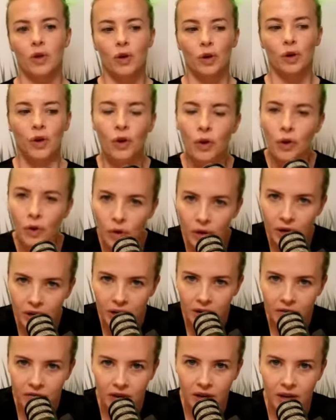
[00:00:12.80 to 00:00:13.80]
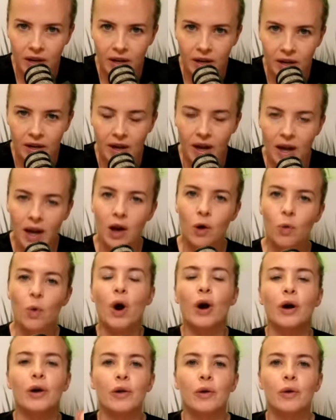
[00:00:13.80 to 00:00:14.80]
Good evening. How
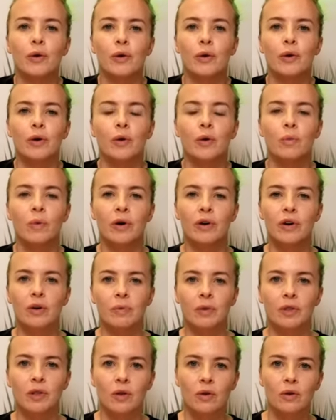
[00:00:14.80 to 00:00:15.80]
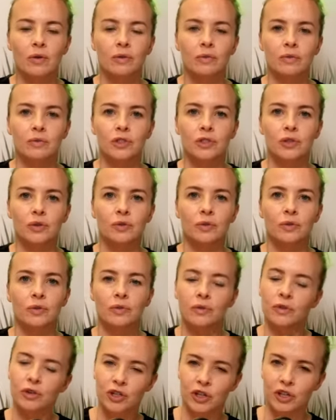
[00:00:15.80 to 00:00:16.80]
are you? Welcome along to
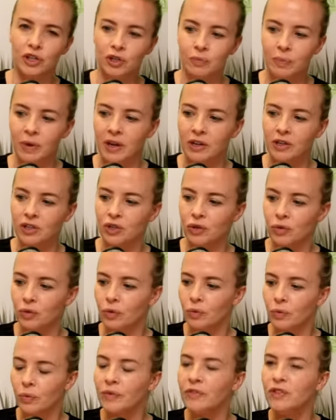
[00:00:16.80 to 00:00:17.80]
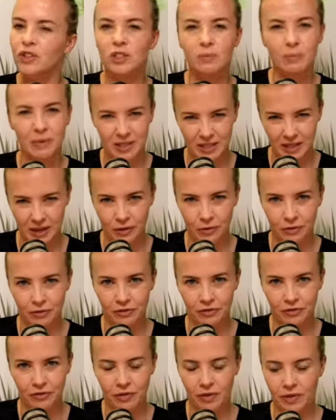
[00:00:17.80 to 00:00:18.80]
the Rusha and Shaban show with just
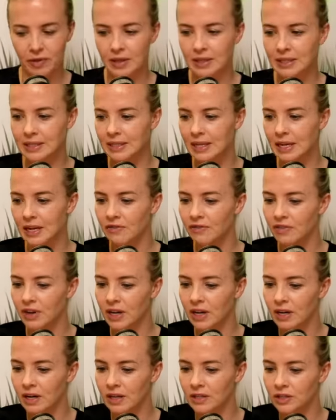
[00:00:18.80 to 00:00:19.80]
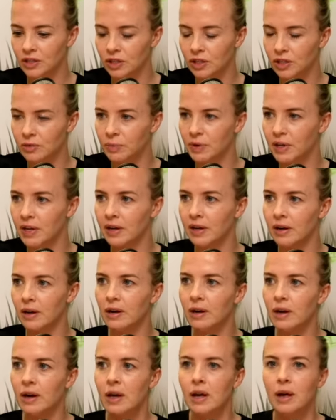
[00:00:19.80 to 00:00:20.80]
myself this evening. It's good to be
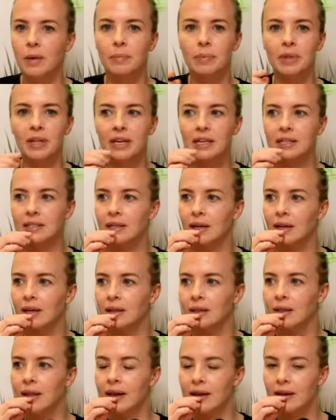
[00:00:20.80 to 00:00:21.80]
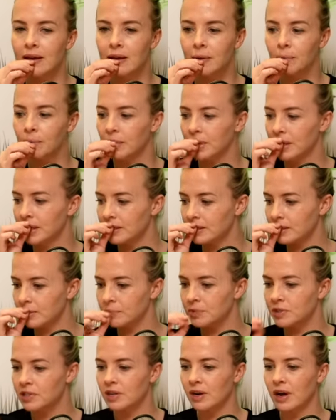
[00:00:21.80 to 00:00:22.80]
here. Please like, please
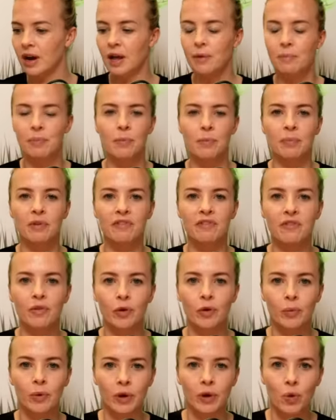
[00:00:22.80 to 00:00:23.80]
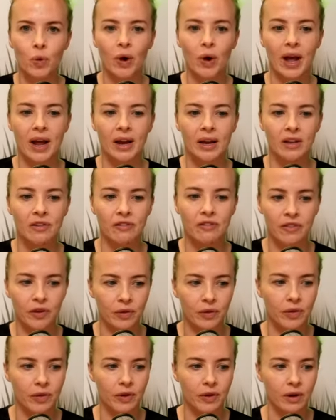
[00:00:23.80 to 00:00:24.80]
subscribe before we go any
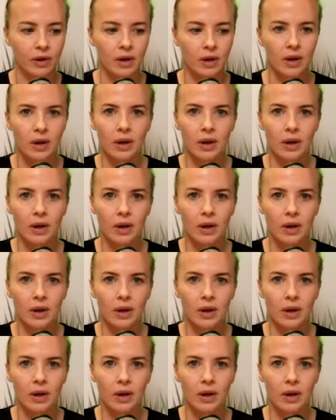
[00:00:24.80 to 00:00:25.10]
further.